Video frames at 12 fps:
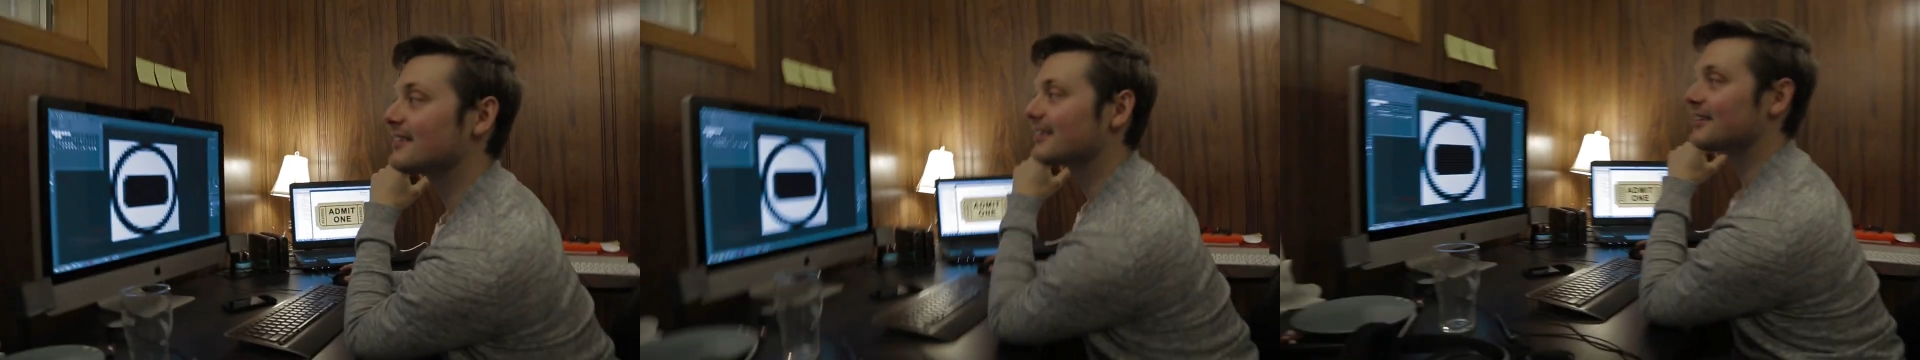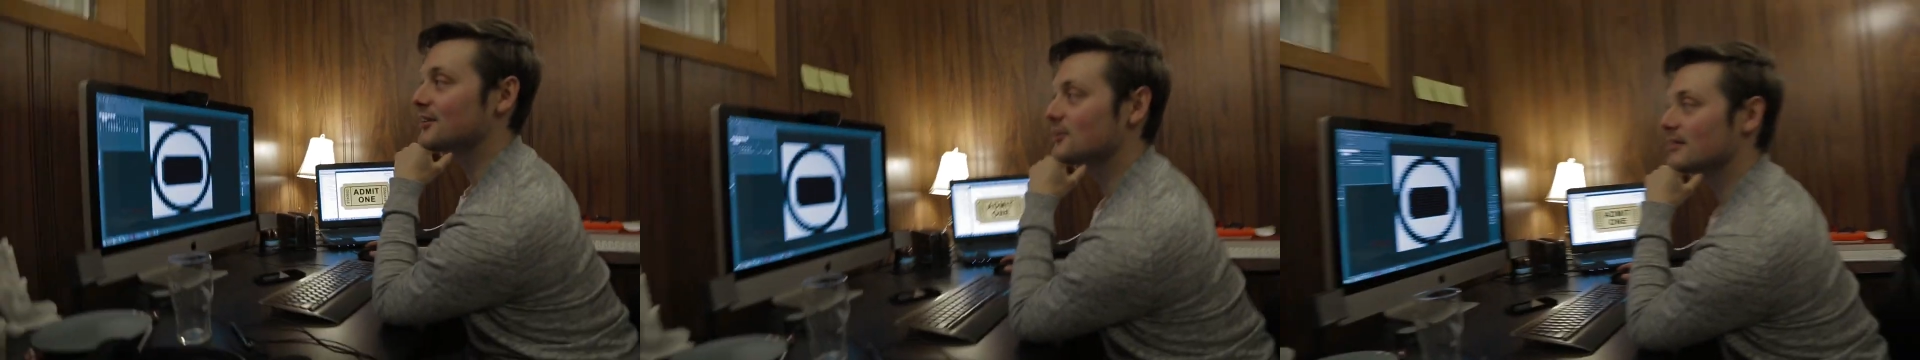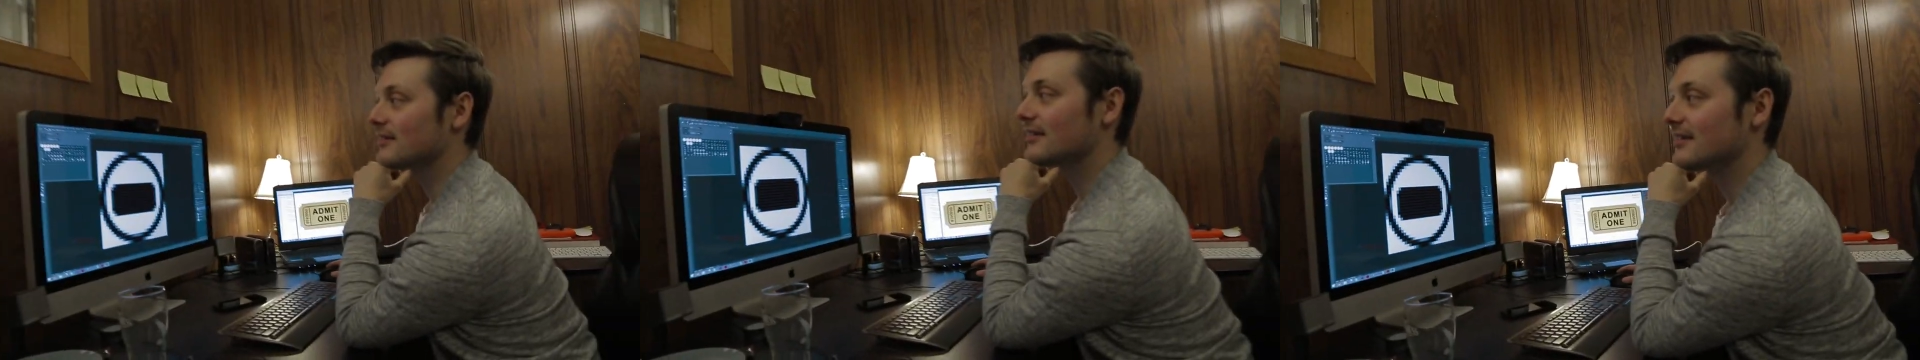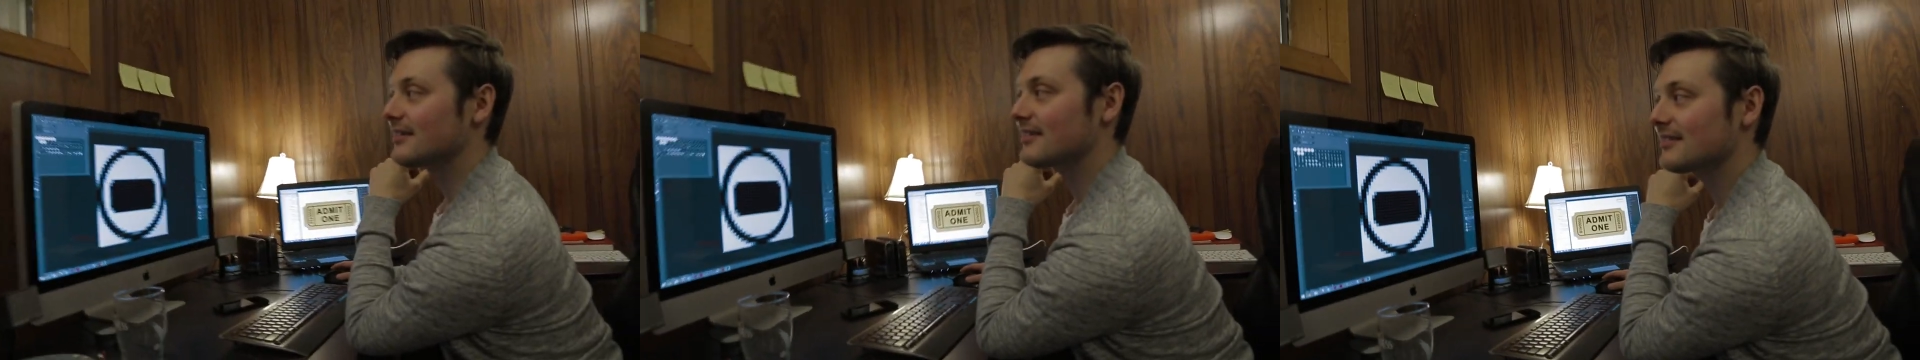Pay
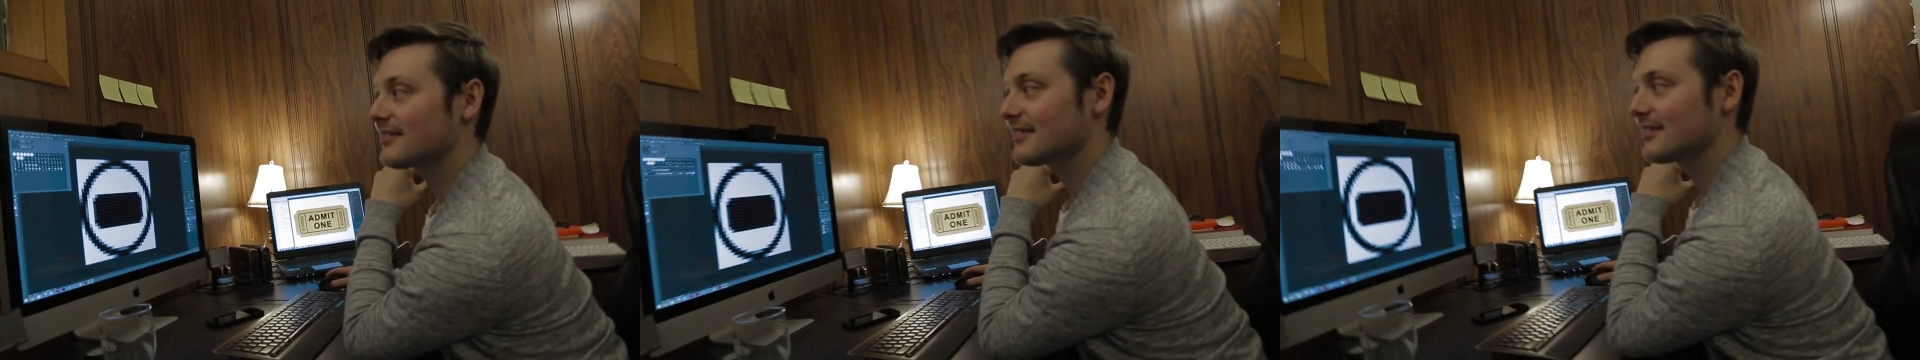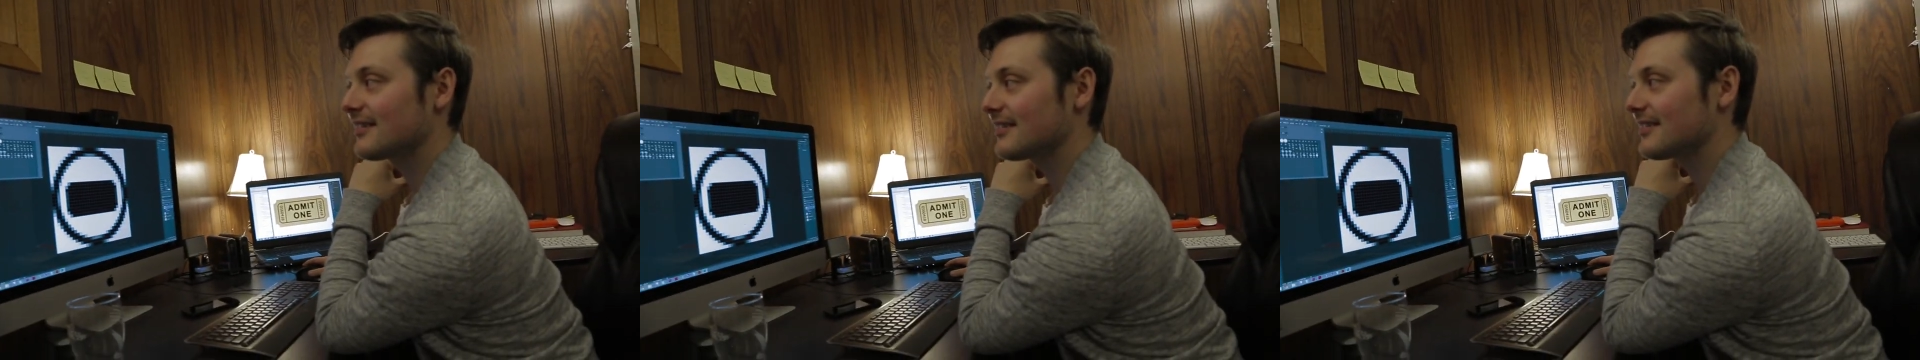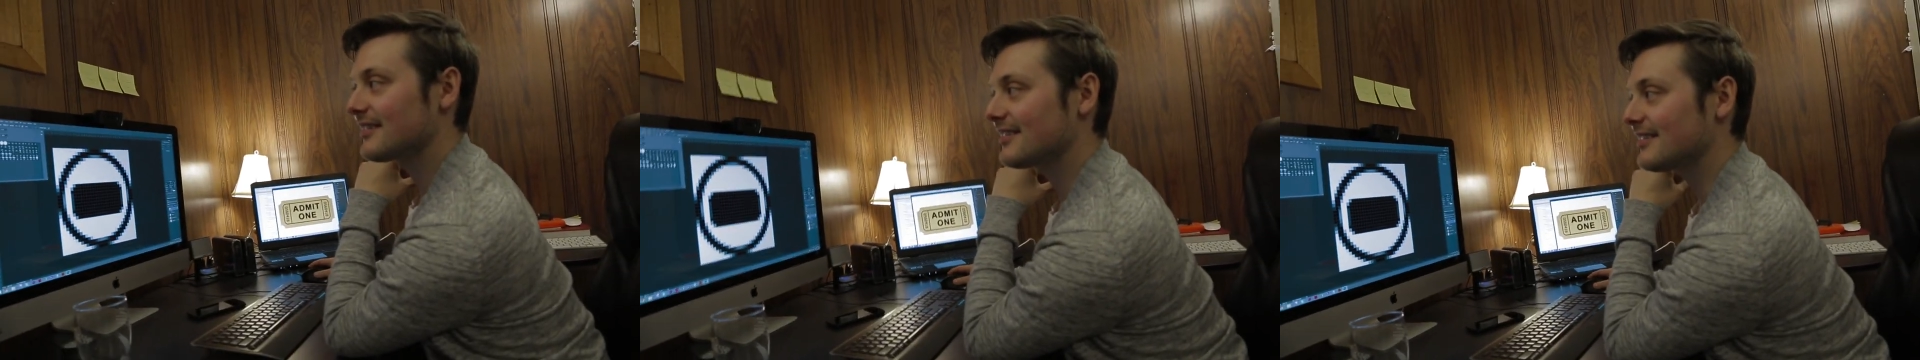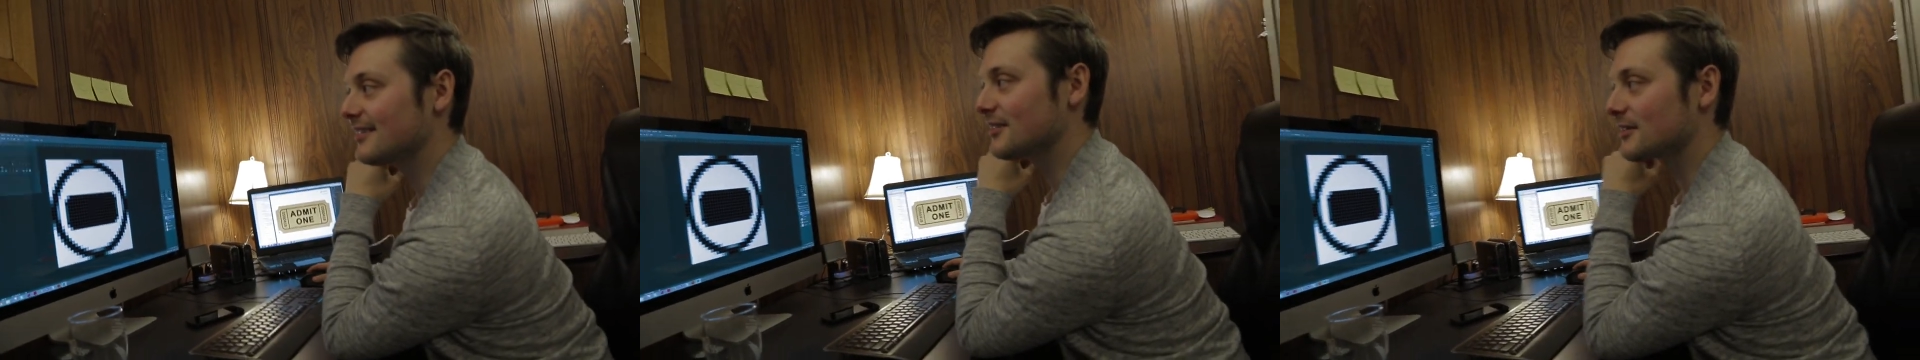attention to
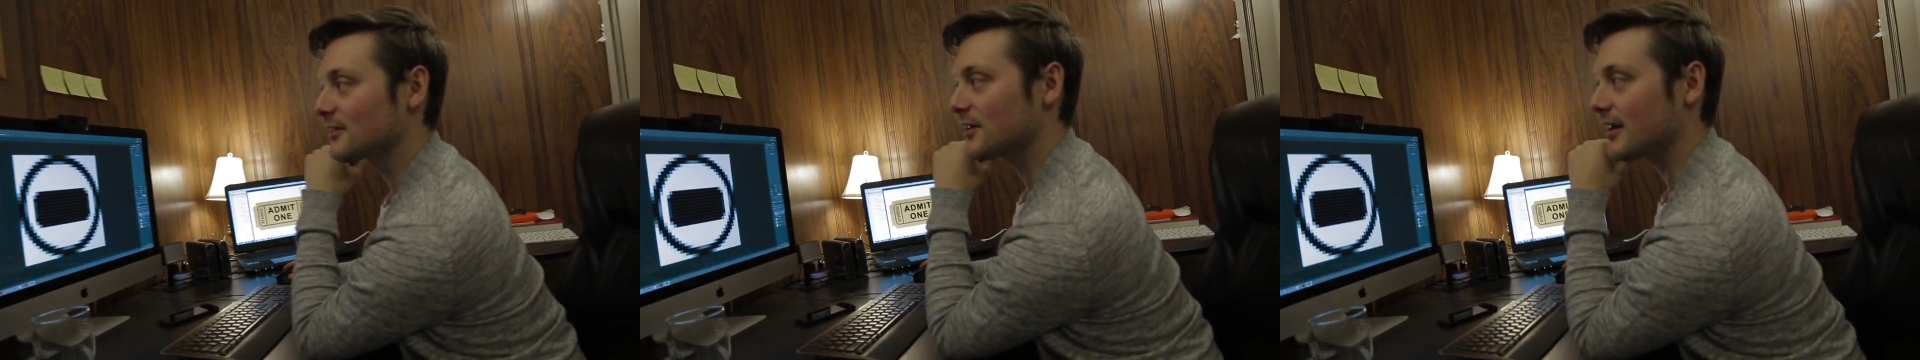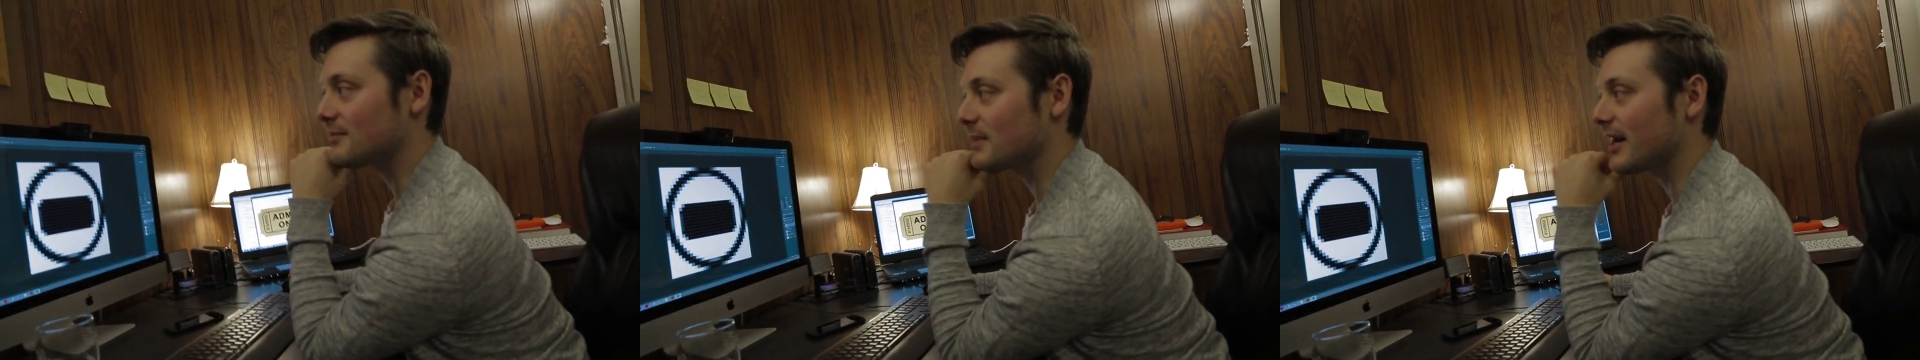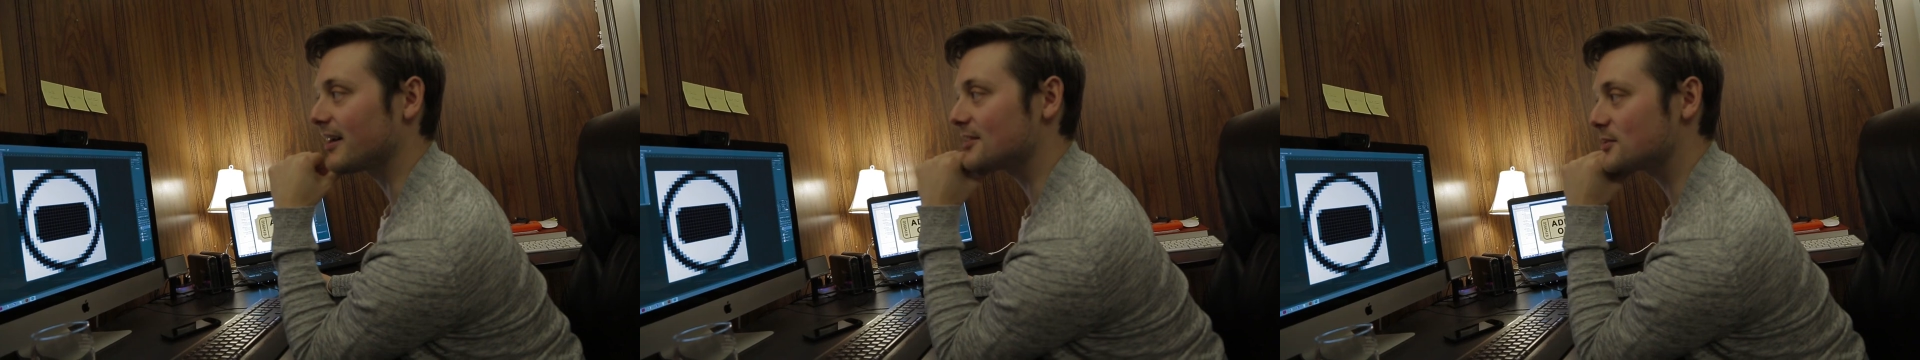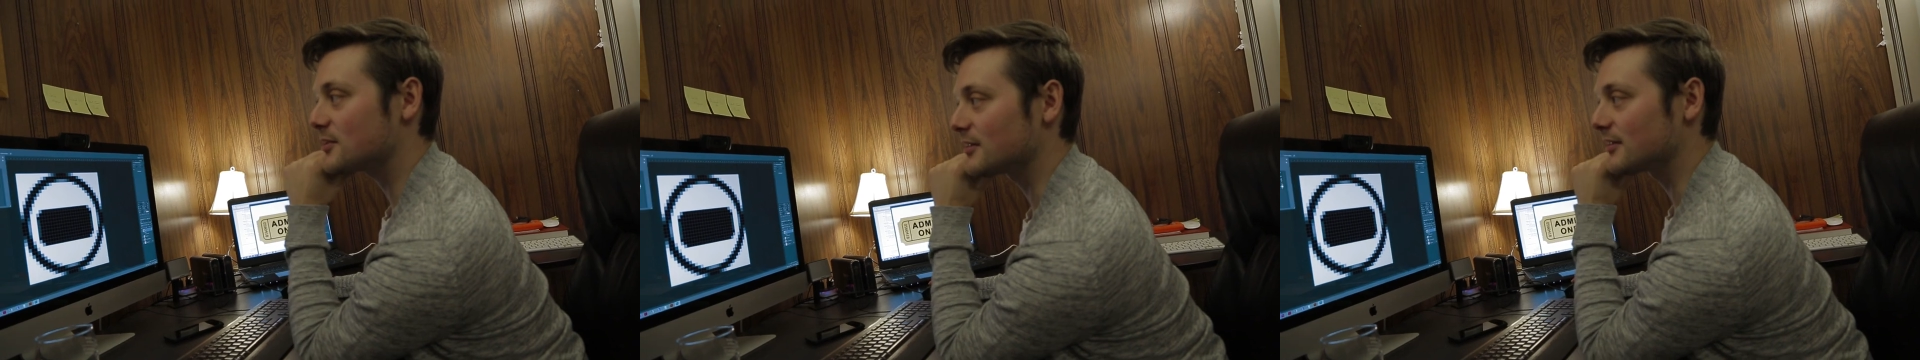me. Okay, my head
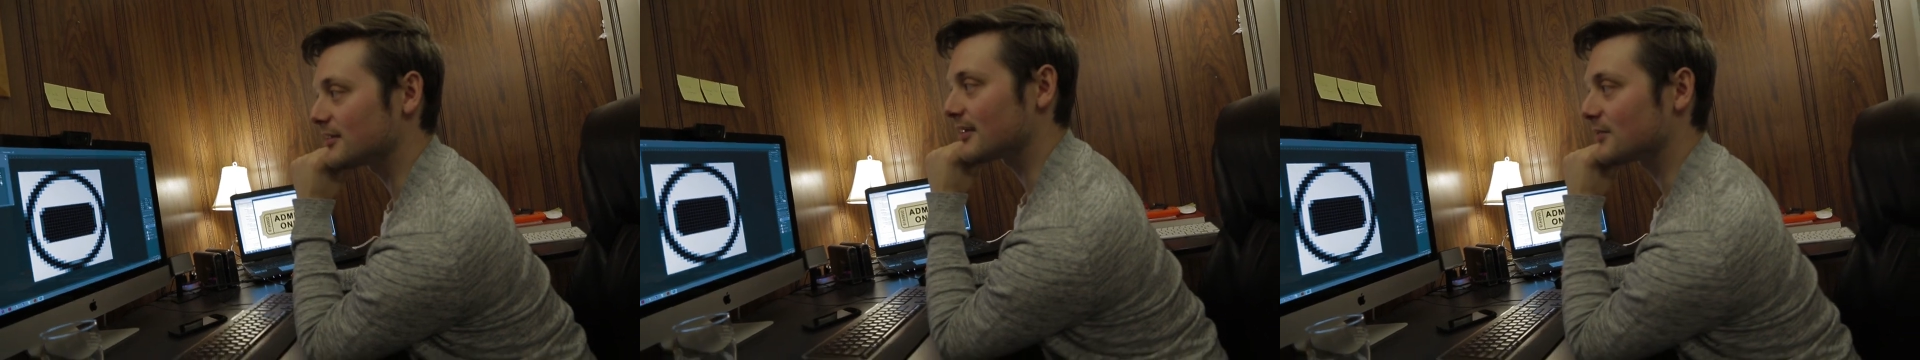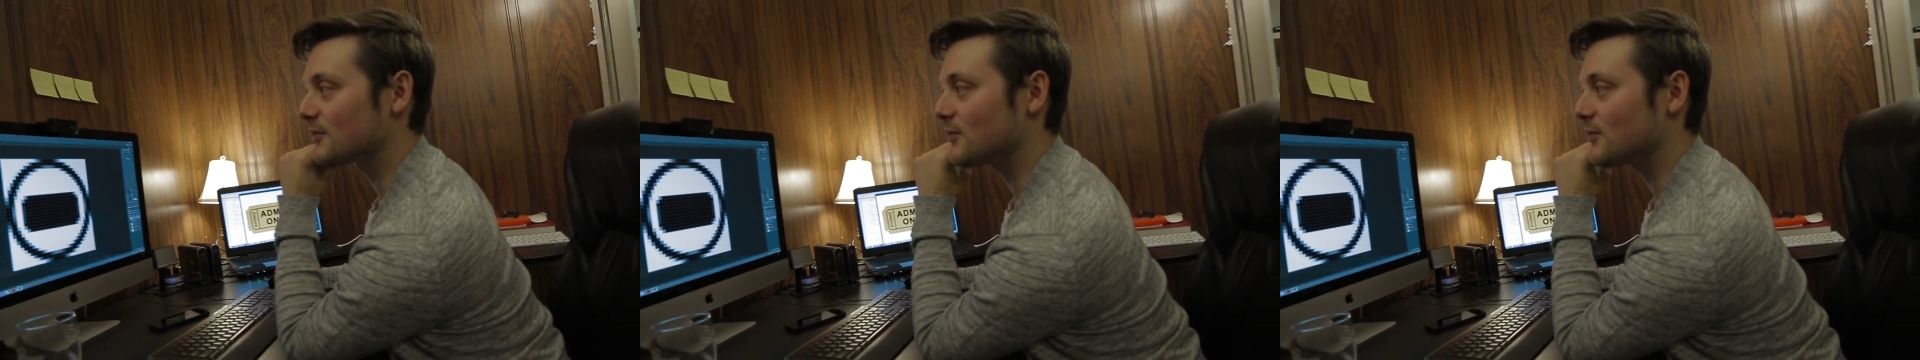is turned at